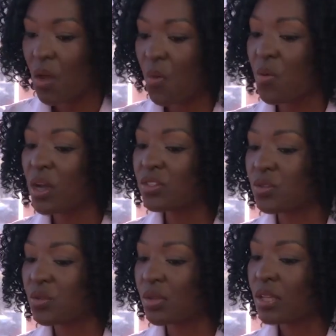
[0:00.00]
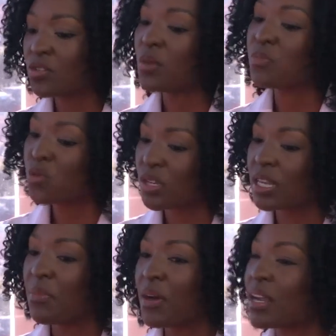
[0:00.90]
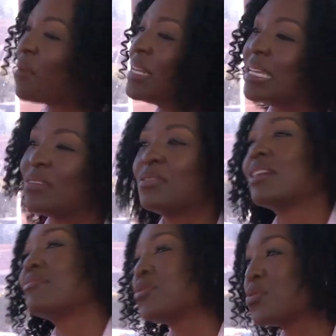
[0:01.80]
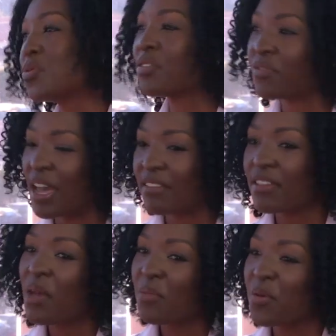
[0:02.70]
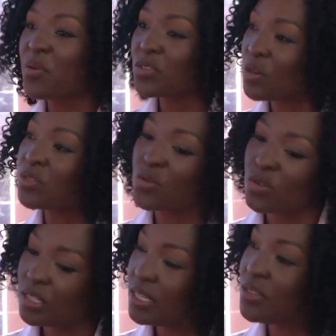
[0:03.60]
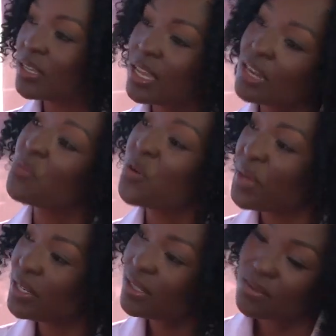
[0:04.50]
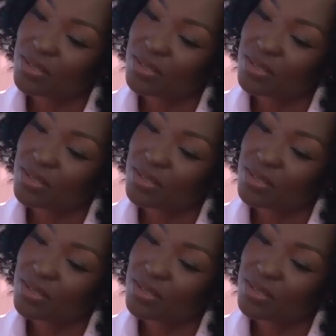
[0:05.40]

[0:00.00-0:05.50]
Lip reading: We want to stop talking about how many, we have 2, we have 5, but we also want to continue getting more medals.